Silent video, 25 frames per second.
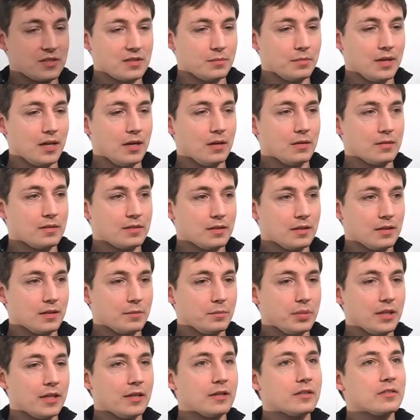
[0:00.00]
is about
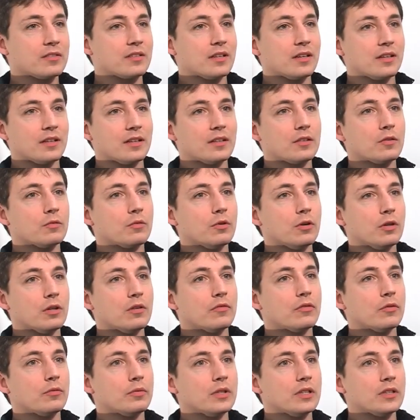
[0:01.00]
players taking the role
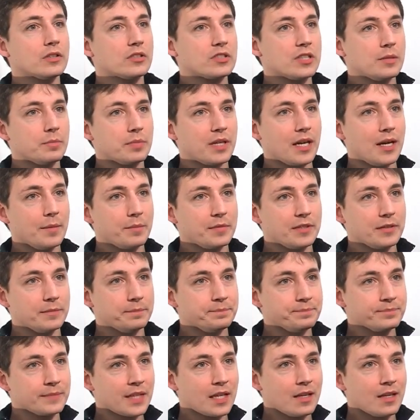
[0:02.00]
of a real ship captain.